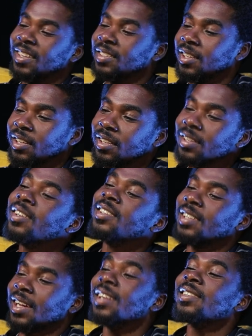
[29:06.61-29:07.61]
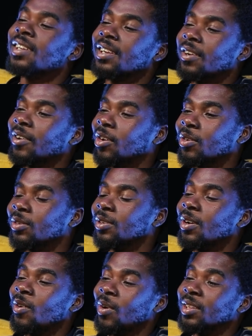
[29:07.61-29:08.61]
the second son around.
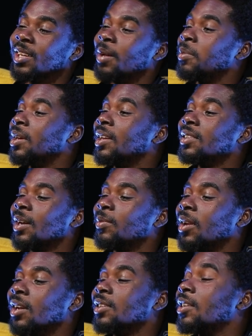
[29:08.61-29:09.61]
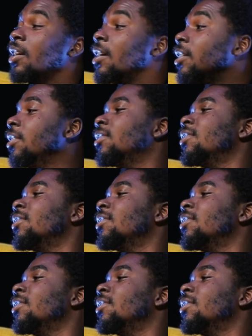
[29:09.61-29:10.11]
One time he did something, I said, hey,